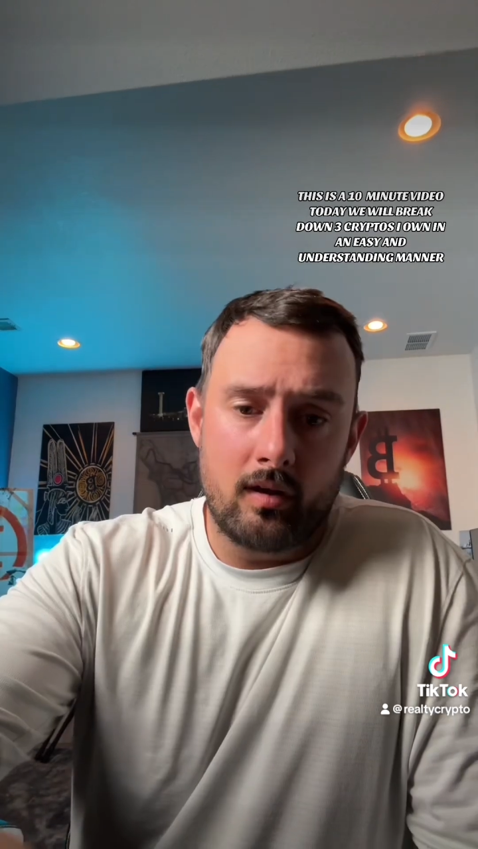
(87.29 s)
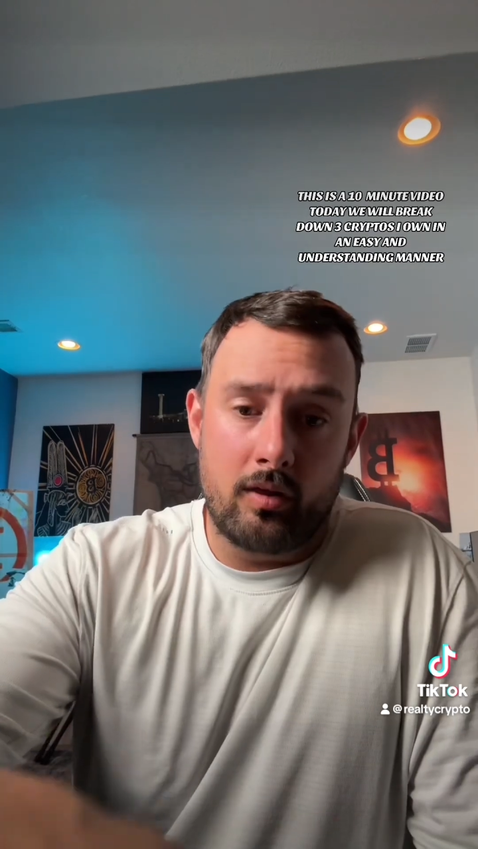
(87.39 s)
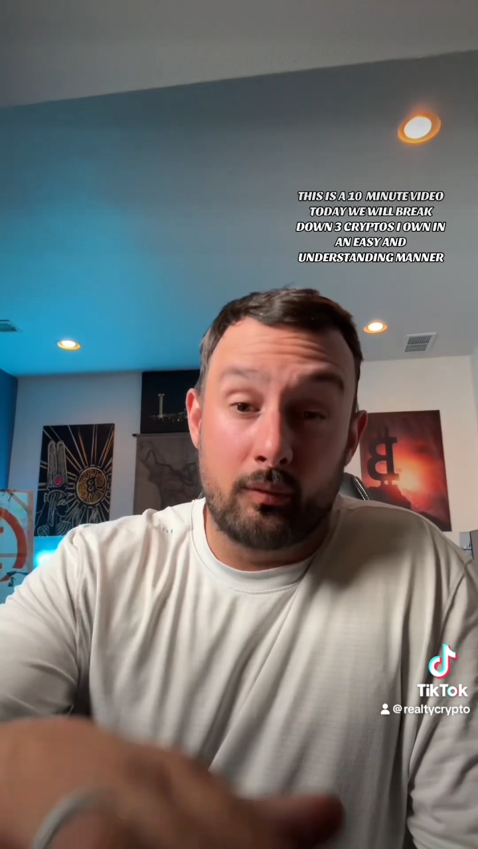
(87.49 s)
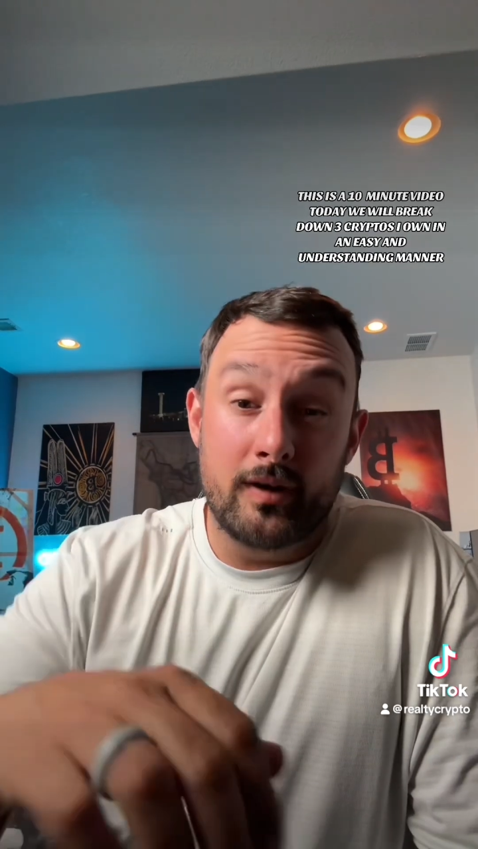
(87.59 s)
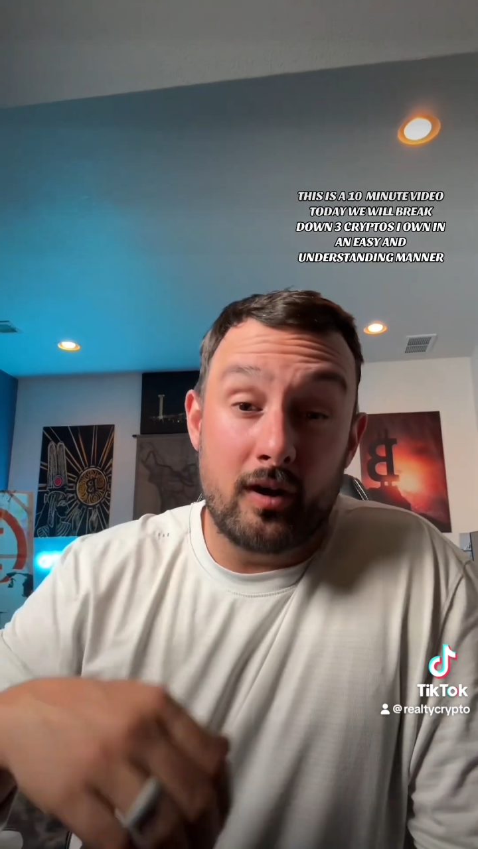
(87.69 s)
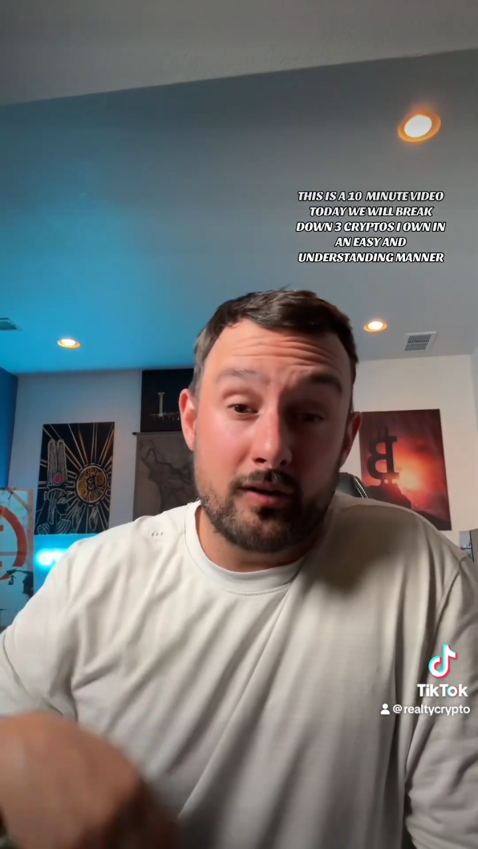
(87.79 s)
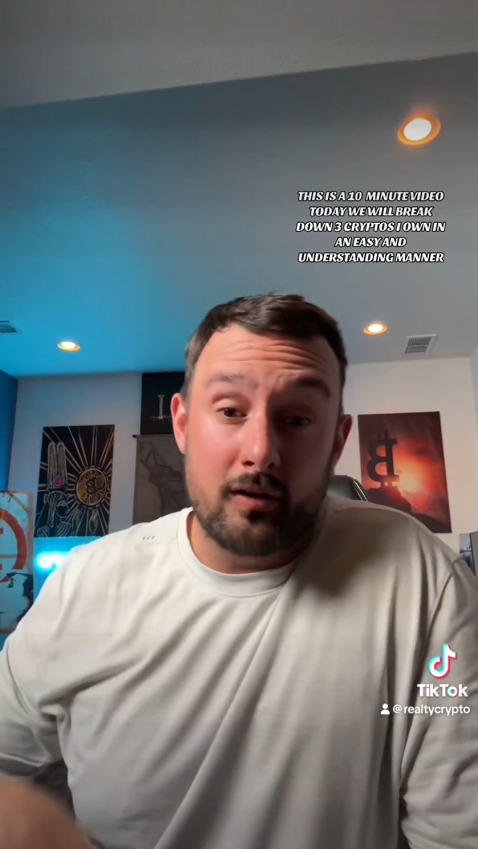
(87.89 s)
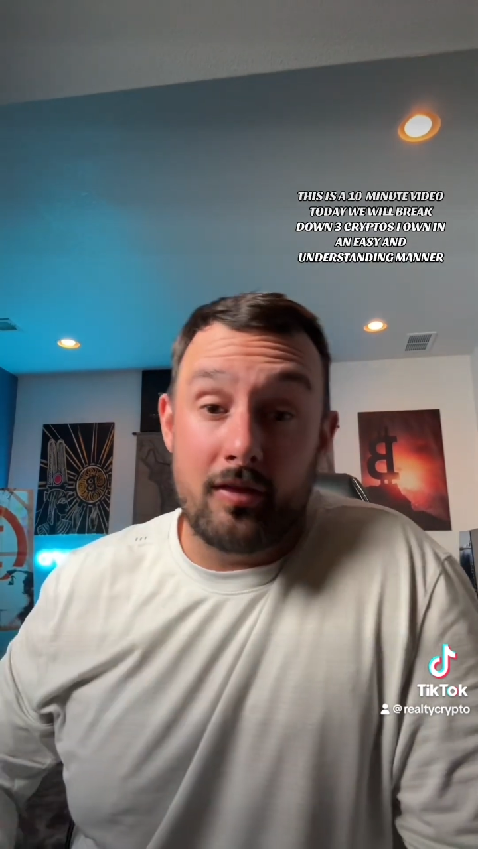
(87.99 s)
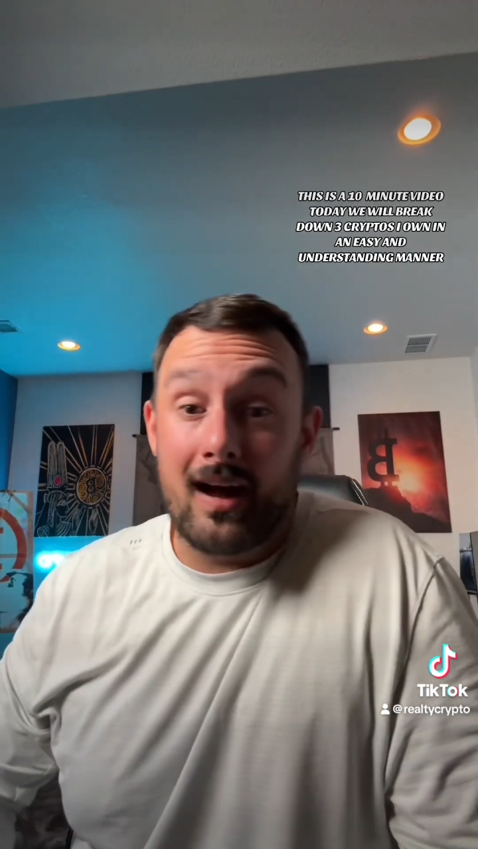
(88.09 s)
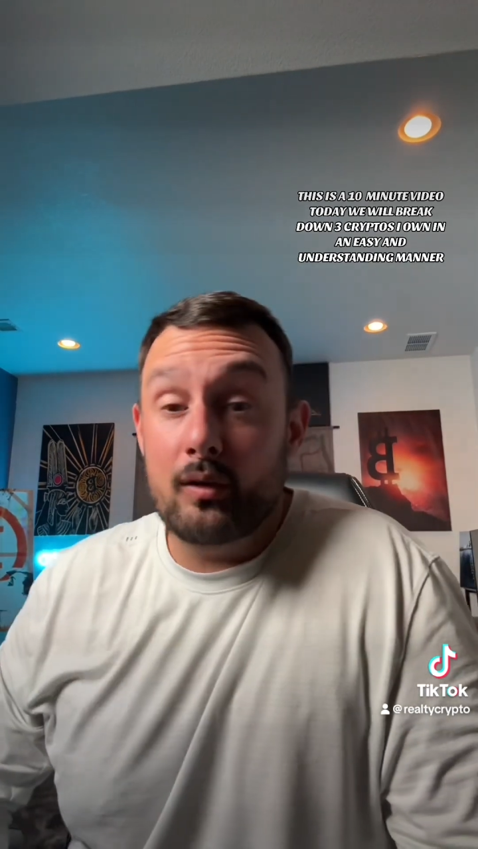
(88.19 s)

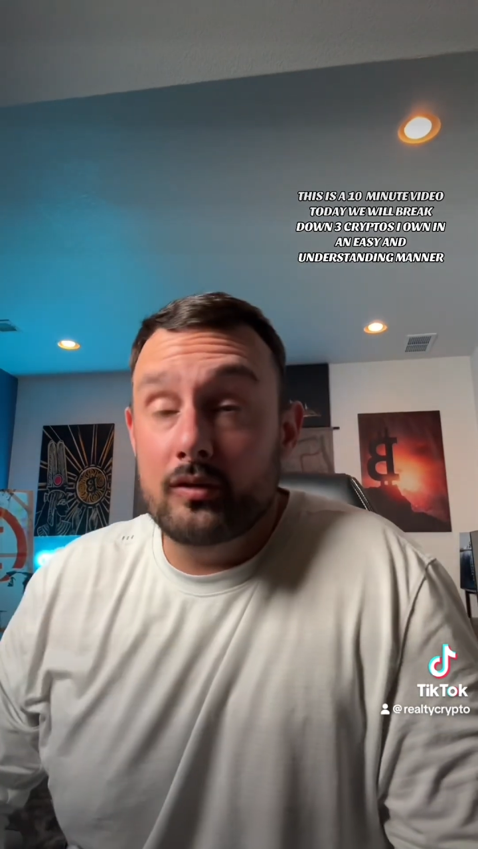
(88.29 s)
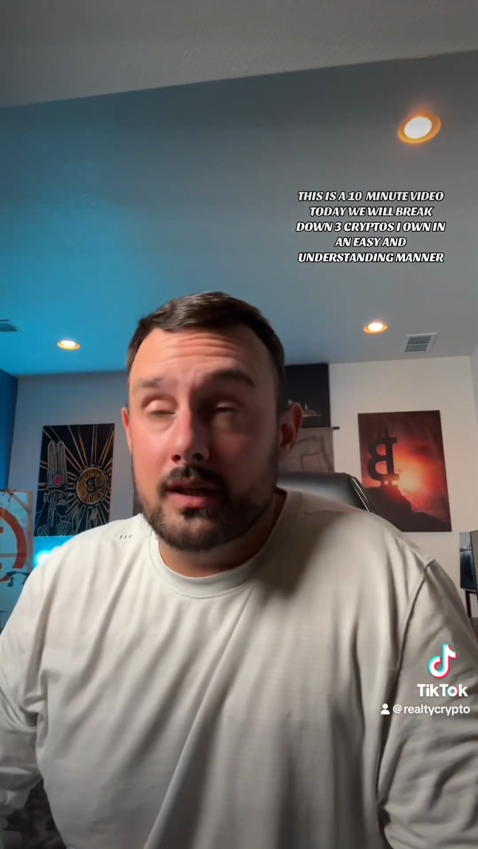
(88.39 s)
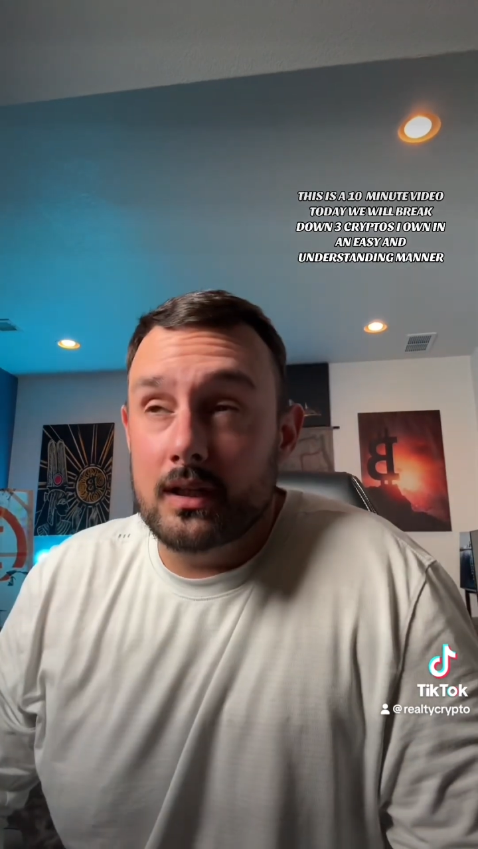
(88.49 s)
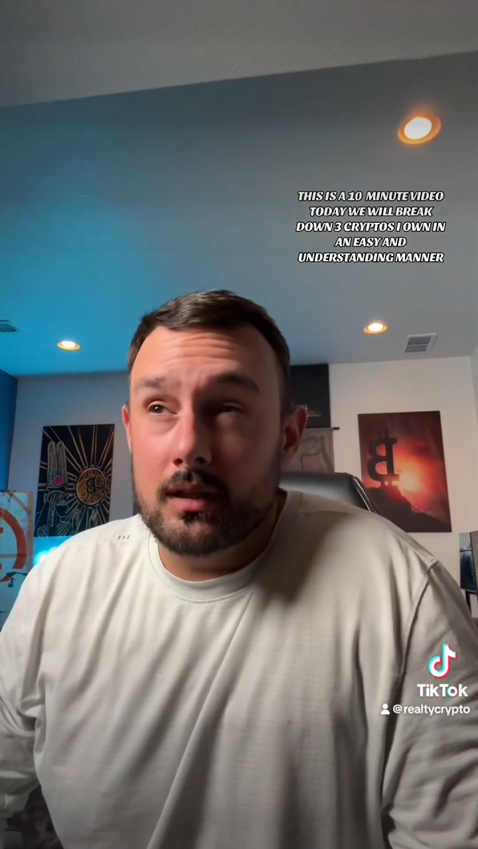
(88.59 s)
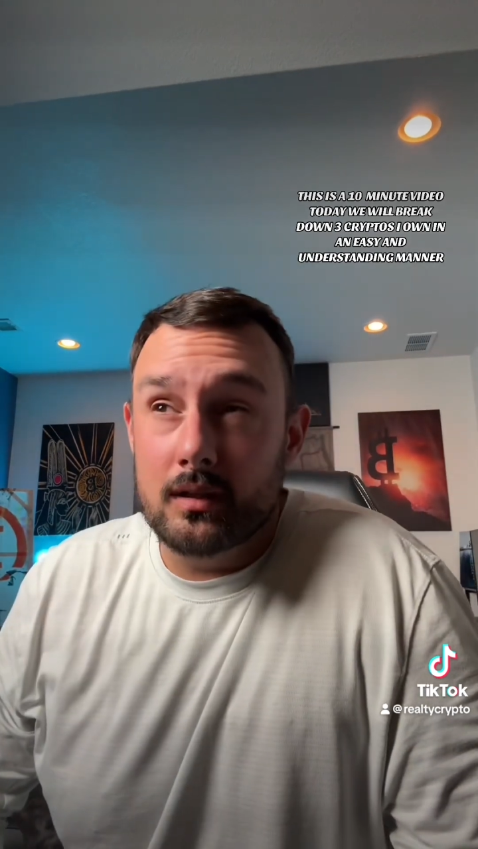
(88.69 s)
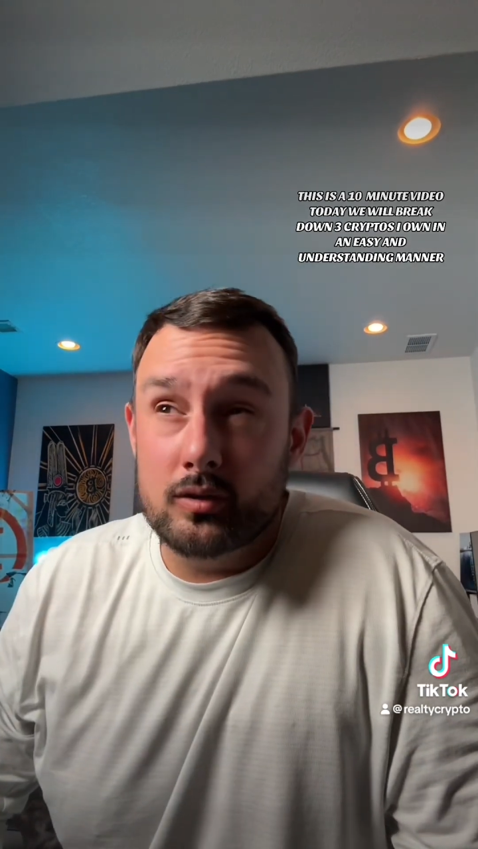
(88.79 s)
300,000